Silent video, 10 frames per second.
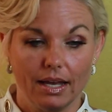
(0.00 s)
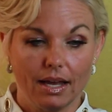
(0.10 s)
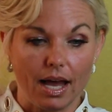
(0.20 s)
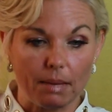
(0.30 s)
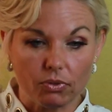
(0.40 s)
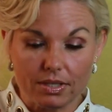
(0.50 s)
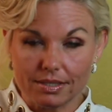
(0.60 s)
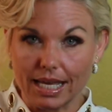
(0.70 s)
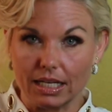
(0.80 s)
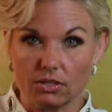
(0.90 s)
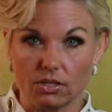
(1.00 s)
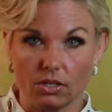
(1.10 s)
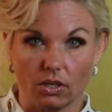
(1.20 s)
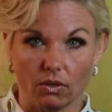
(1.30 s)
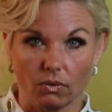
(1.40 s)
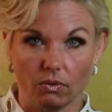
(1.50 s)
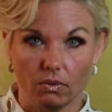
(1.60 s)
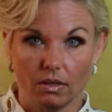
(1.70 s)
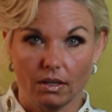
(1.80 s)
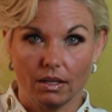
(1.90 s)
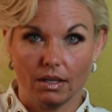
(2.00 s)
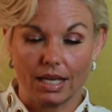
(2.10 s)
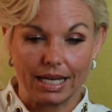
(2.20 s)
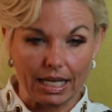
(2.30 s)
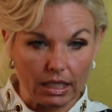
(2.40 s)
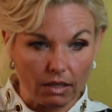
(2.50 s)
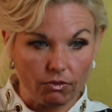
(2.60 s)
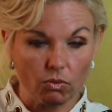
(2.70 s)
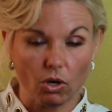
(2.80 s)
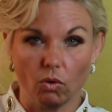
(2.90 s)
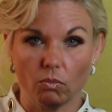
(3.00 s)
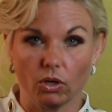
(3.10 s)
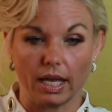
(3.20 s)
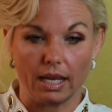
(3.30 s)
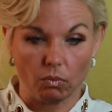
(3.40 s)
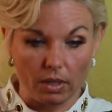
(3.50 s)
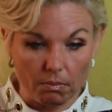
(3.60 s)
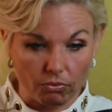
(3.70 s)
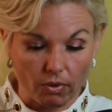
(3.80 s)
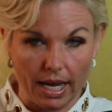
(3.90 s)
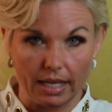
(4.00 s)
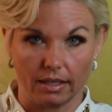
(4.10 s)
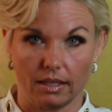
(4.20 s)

I present it to you and I give you homework and we break